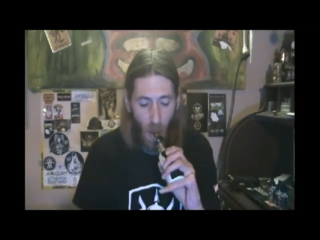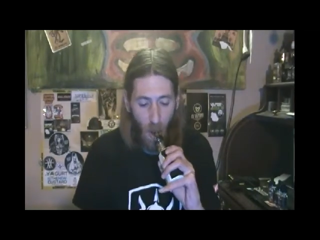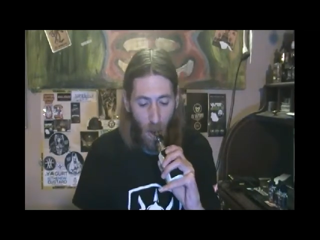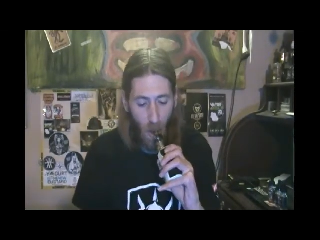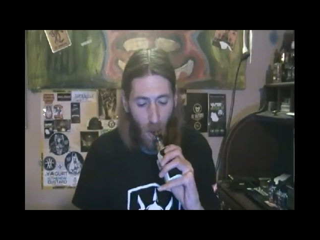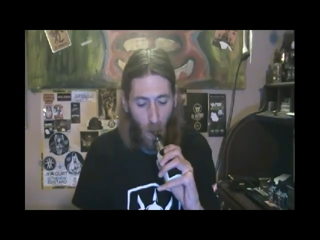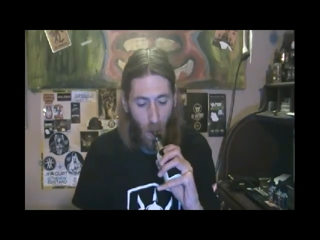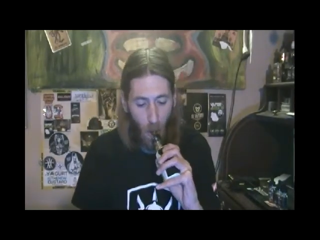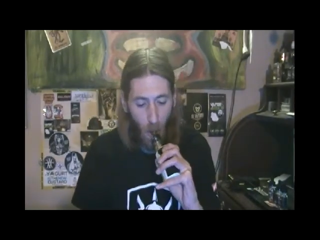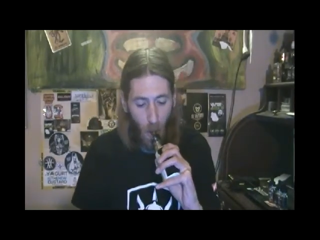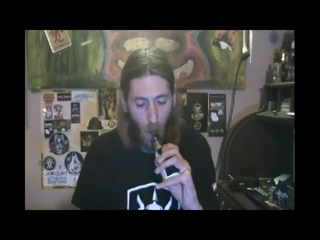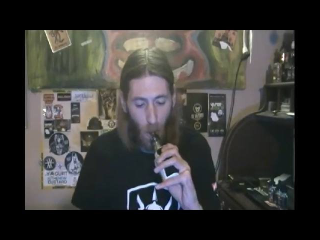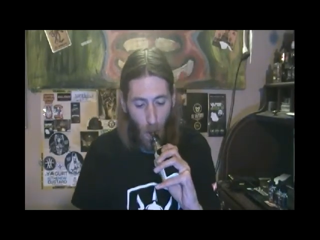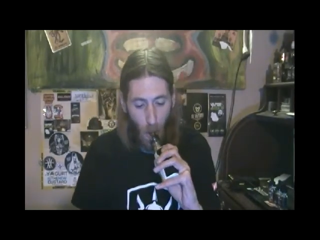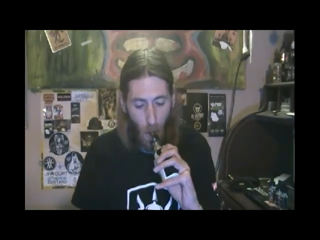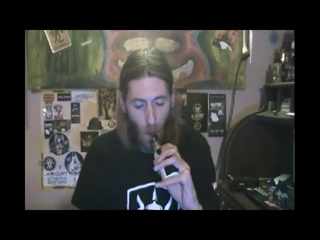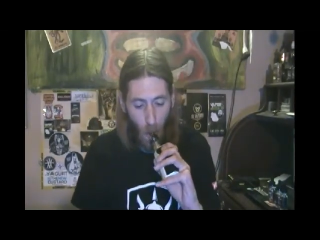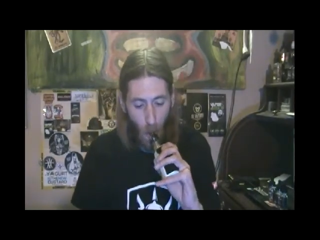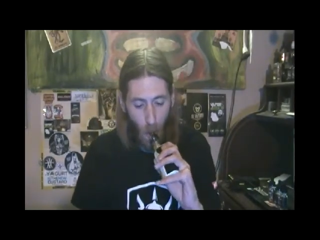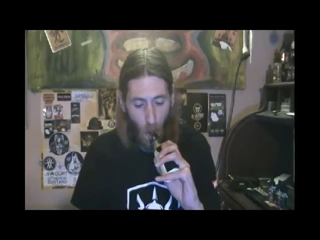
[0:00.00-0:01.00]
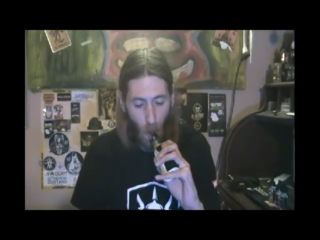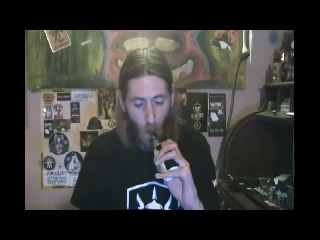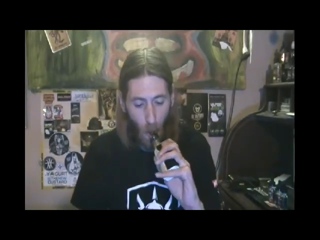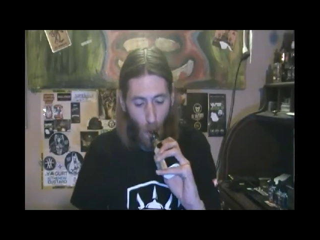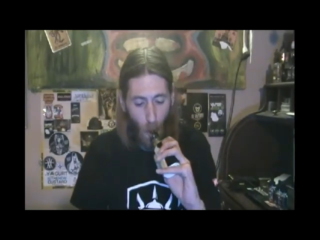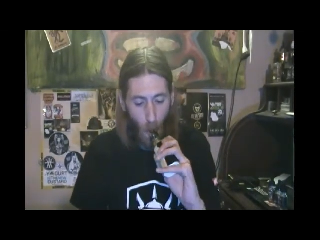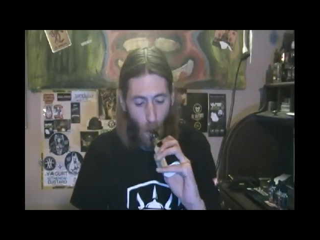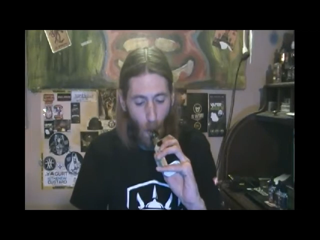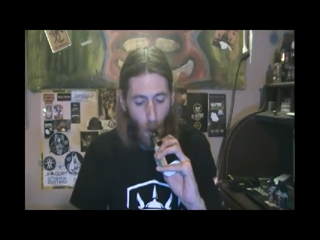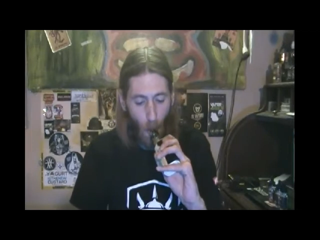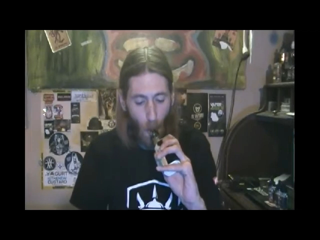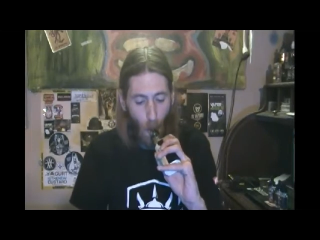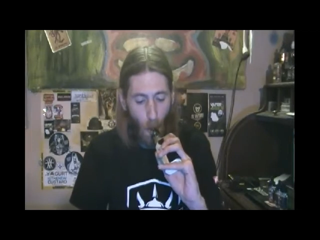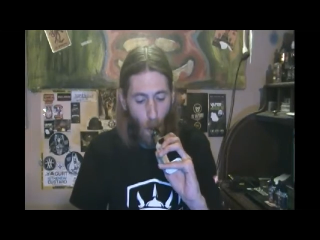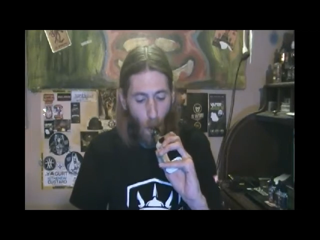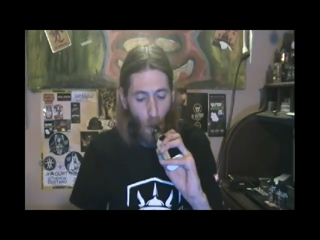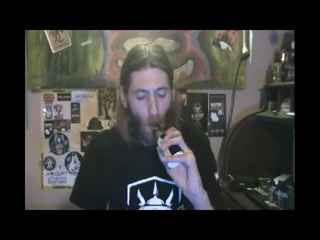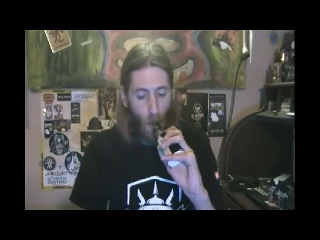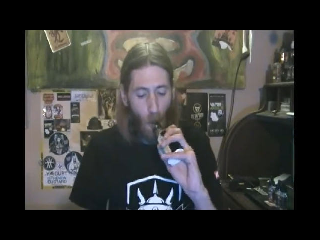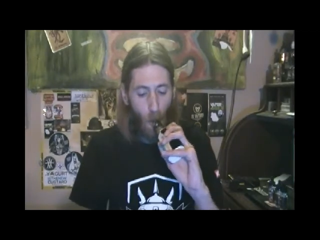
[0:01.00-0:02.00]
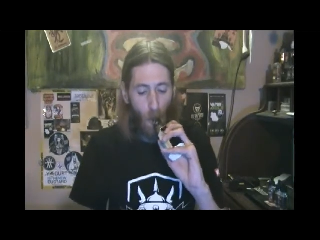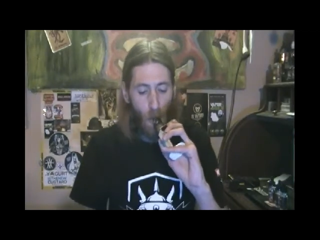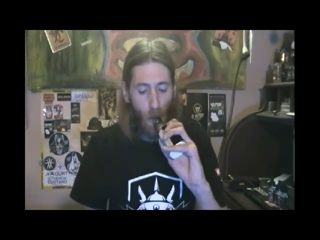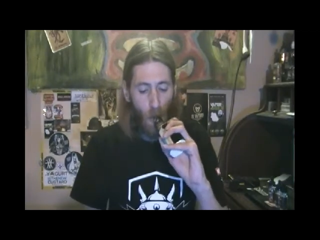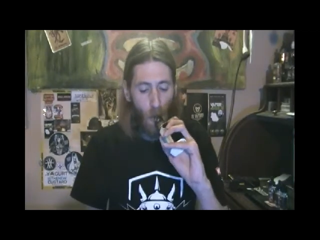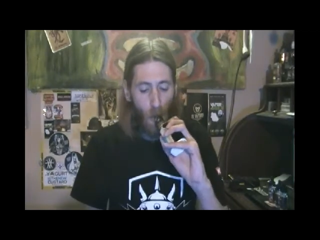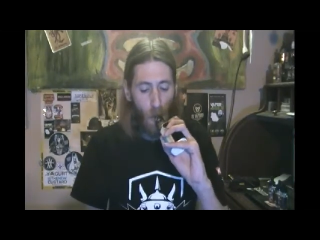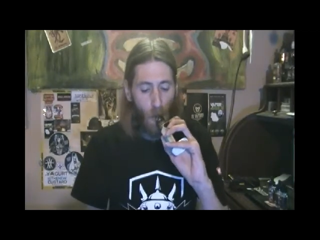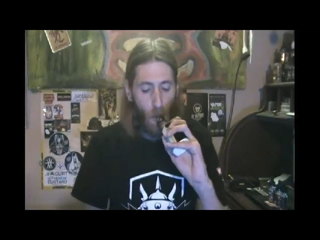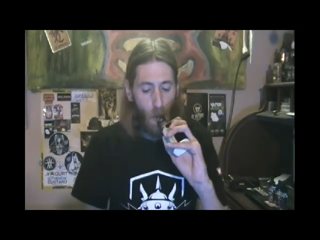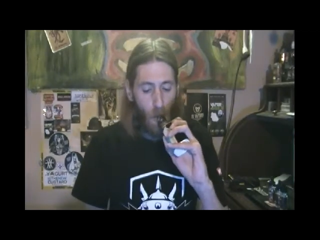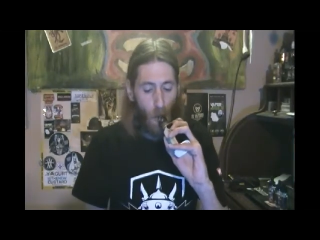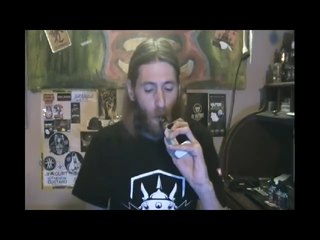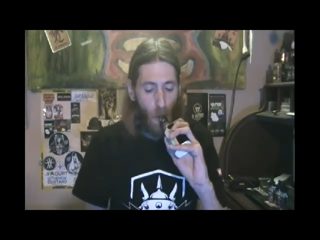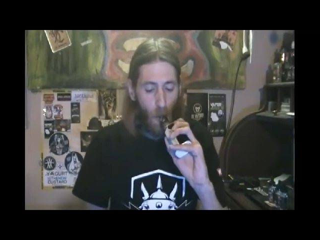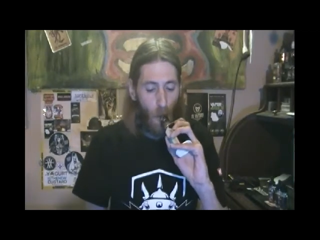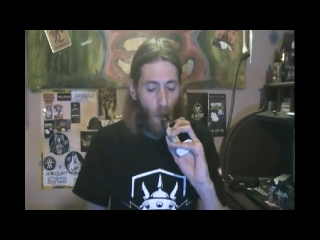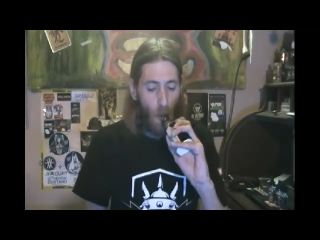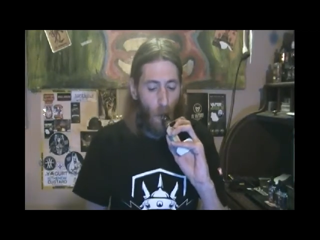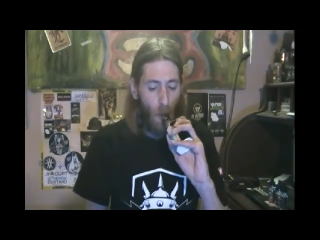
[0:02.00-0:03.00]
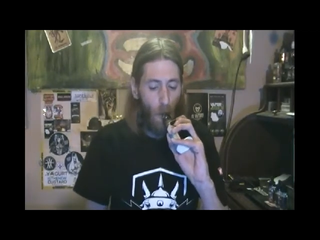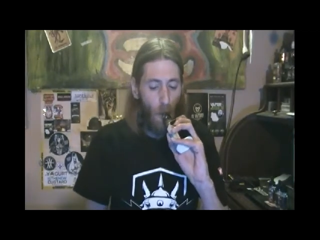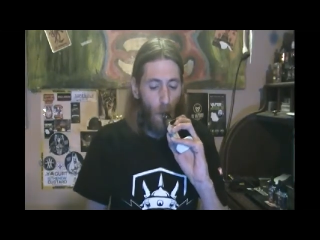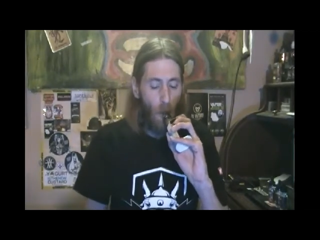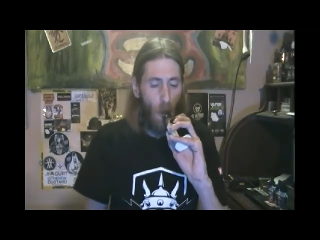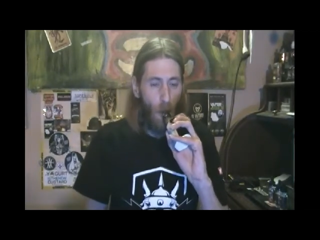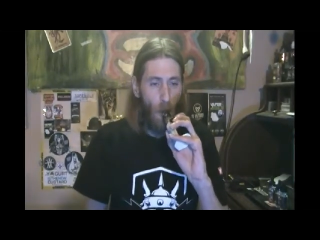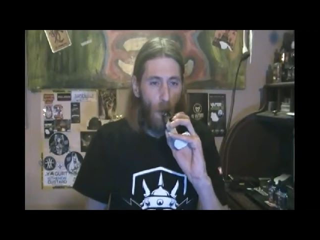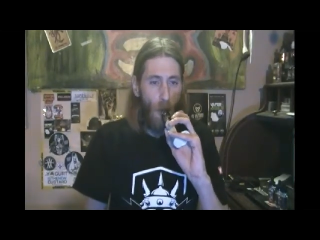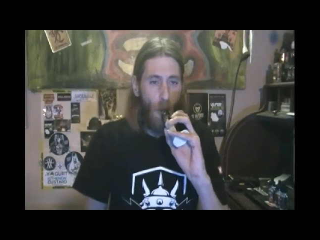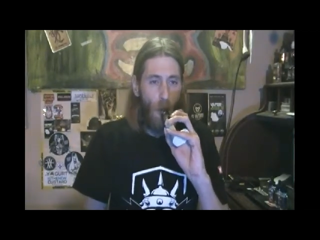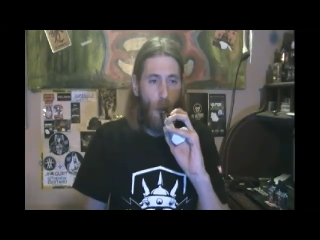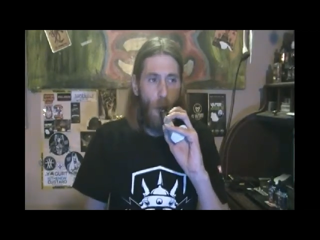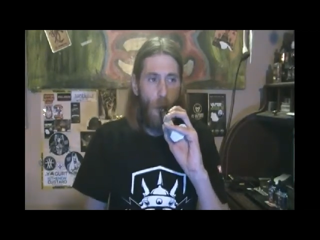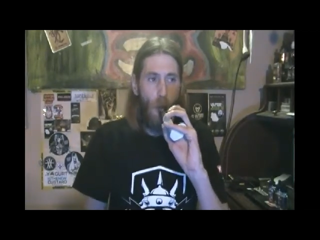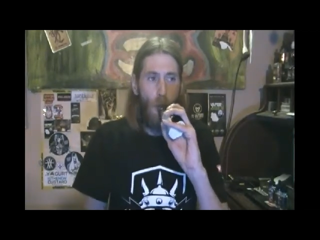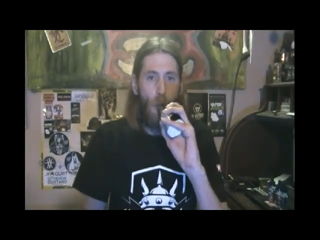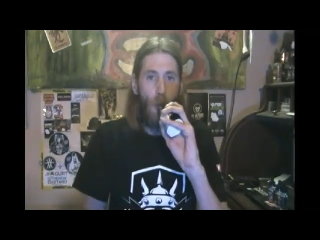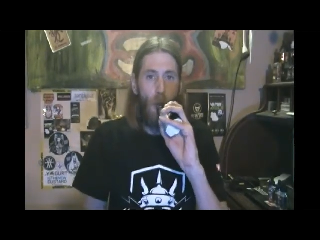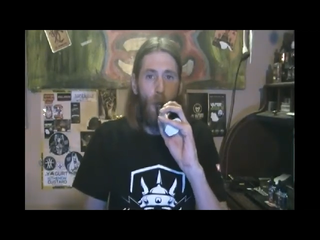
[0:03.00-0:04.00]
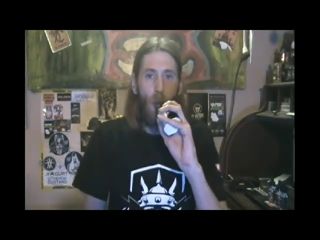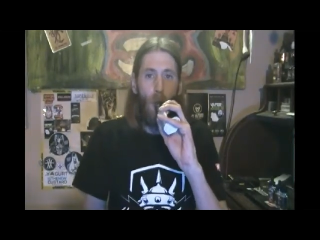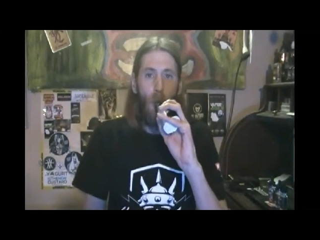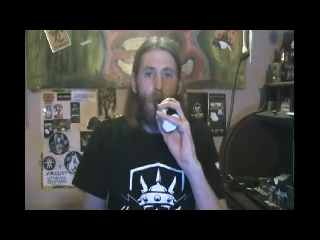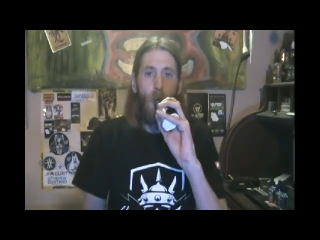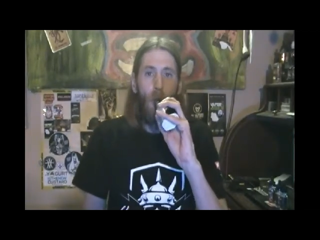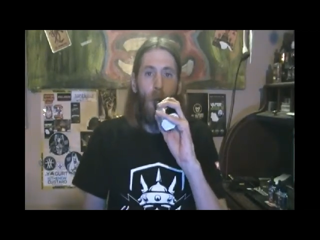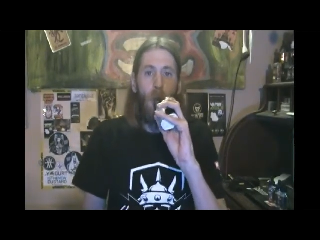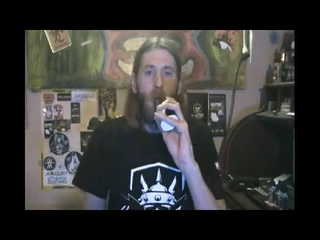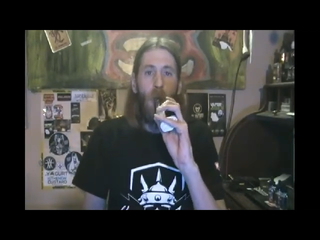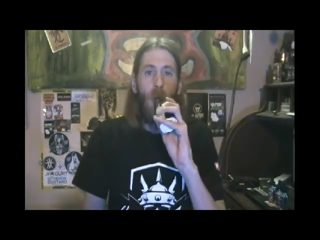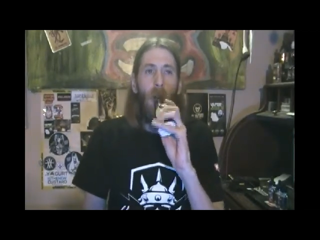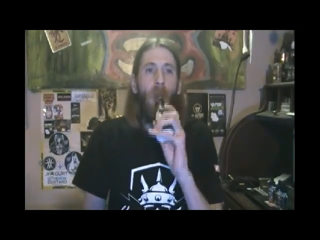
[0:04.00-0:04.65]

Nobody speaks.